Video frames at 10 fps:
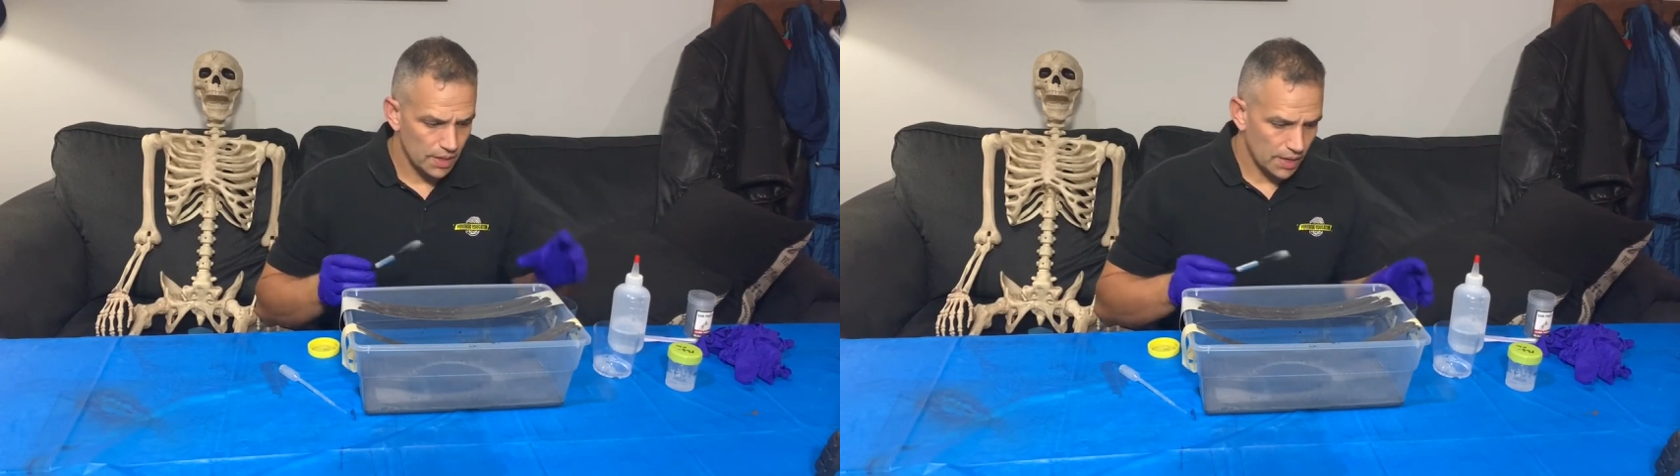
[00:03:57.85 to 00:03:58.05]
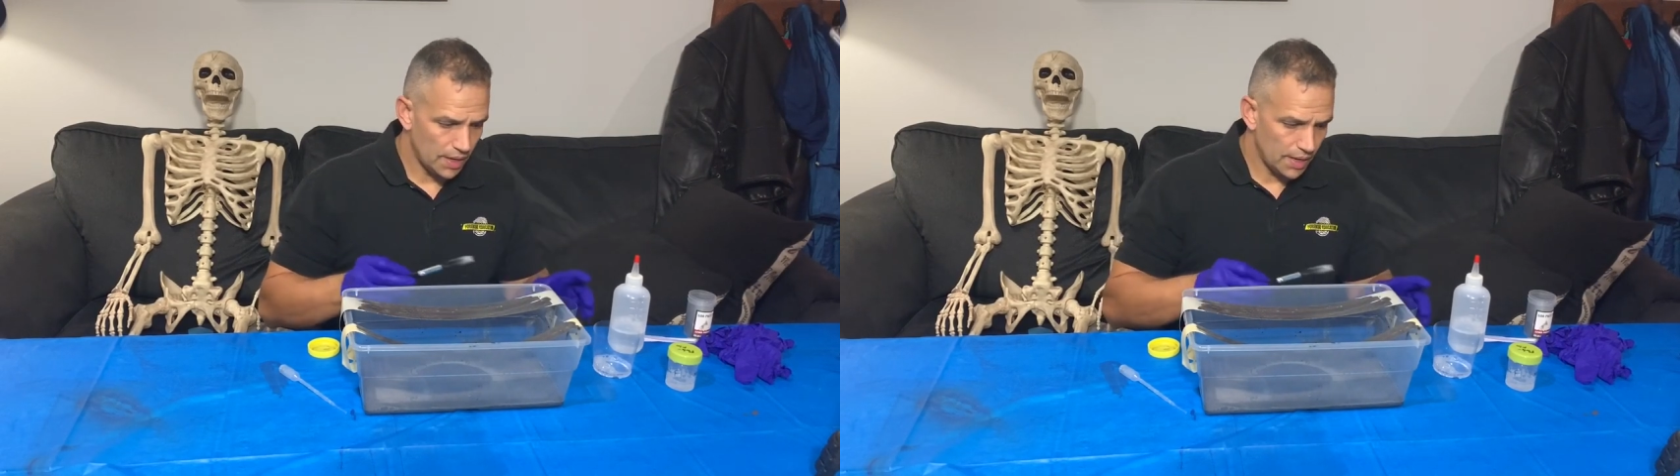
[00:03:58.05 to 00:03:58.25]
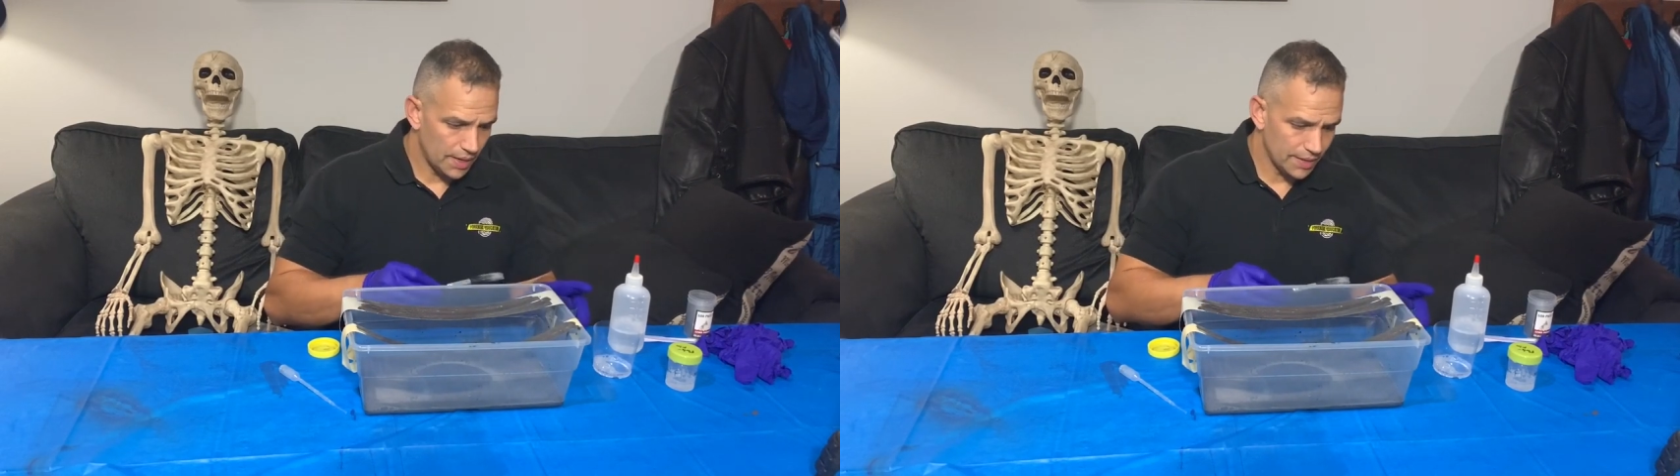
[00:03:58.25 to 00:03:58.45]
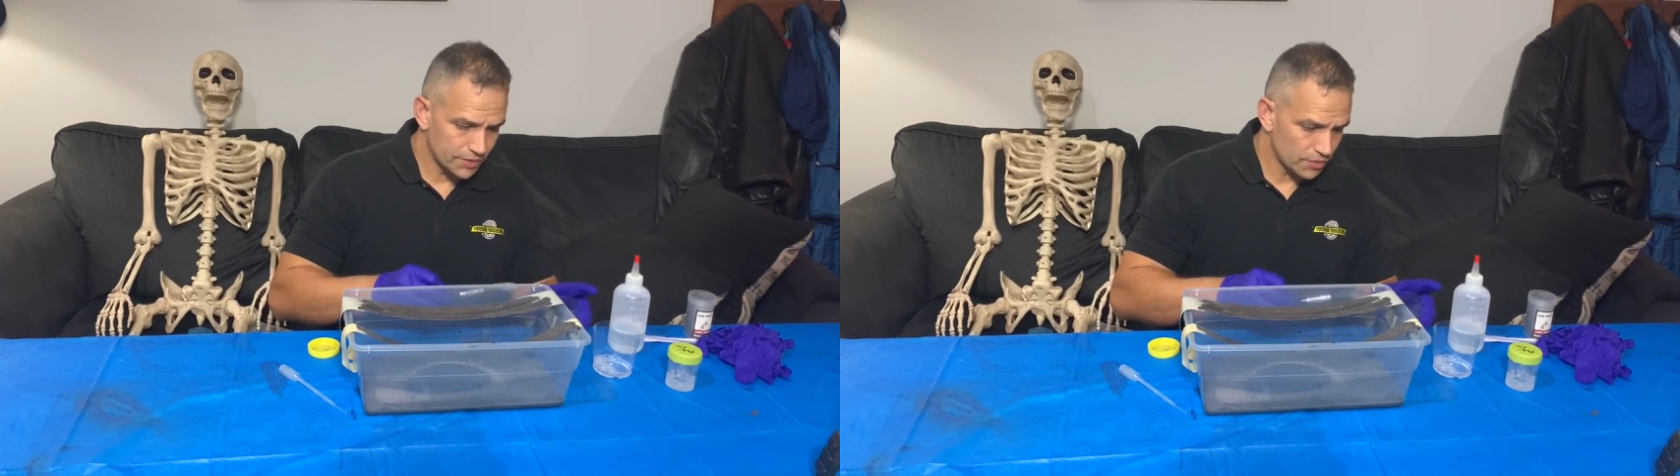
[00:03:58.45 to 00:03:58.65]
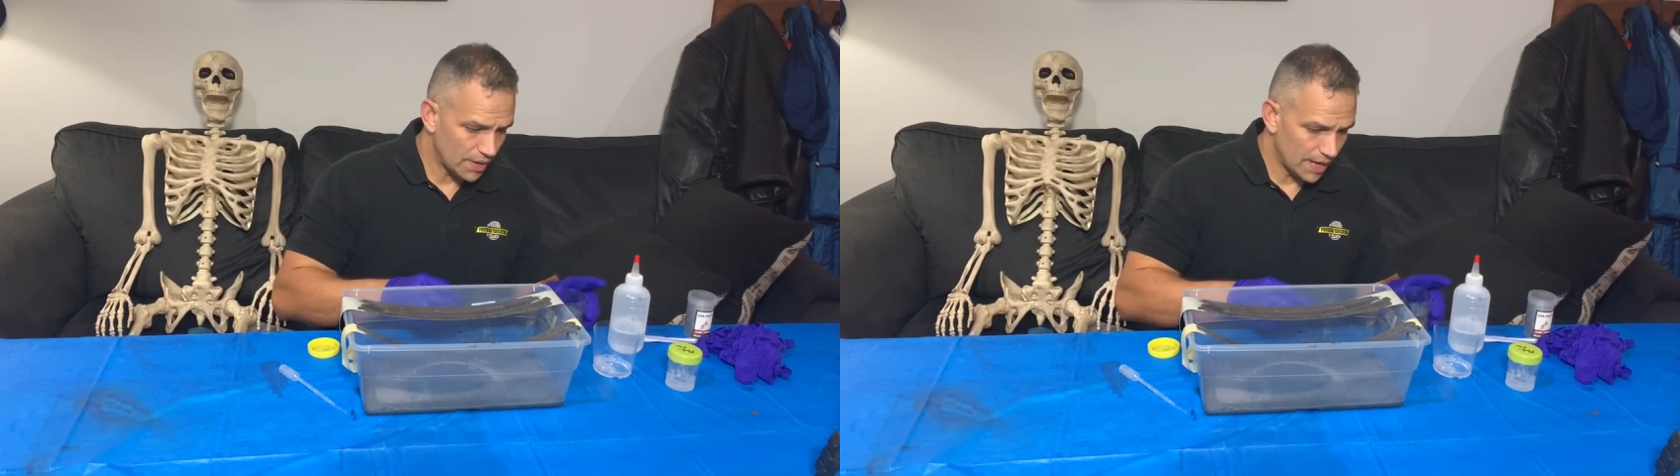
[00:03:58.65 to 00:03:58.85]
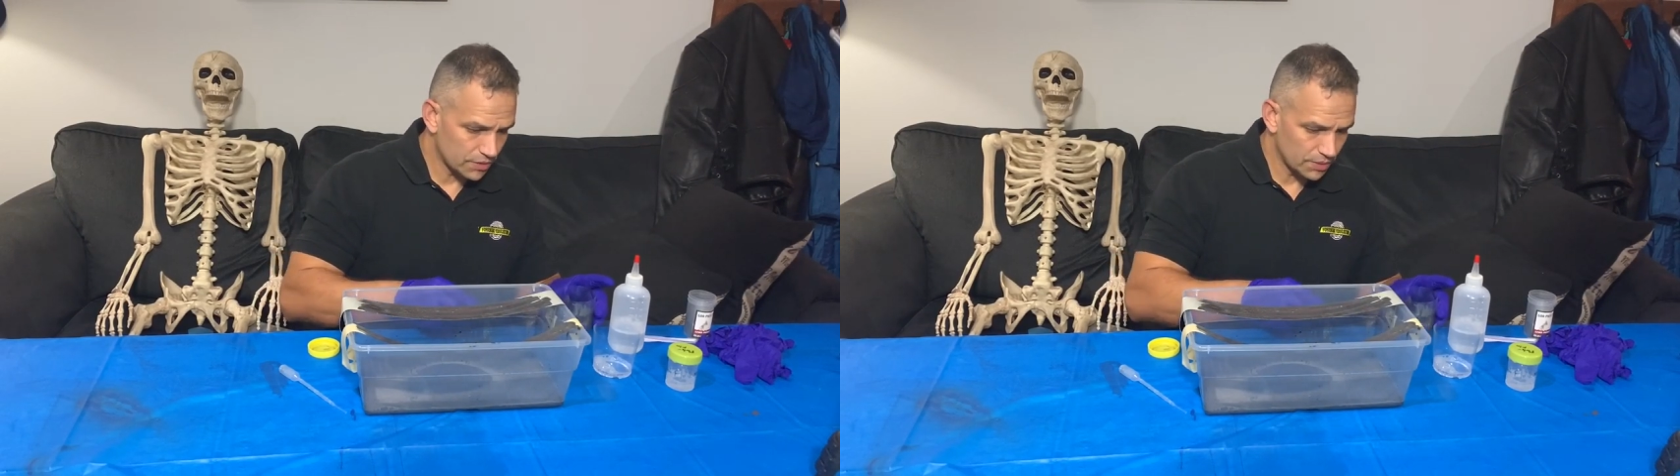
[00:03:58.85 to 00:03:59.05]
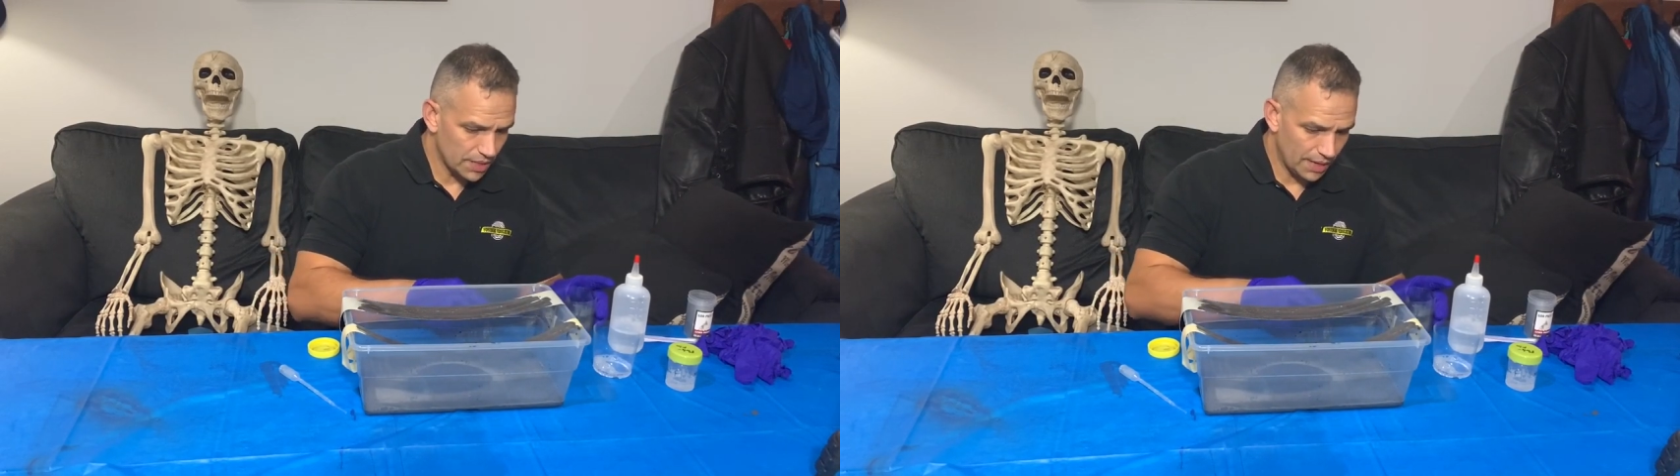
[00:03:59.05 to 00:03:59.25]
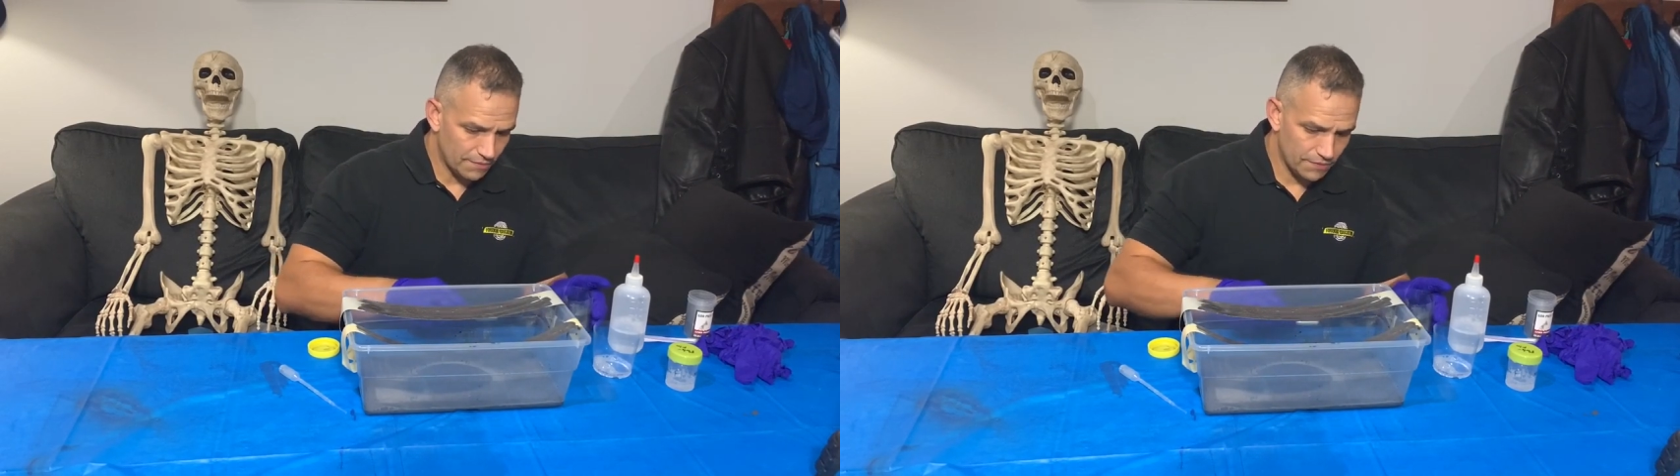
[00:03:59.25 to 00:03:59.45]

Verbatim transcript: uh, interact with that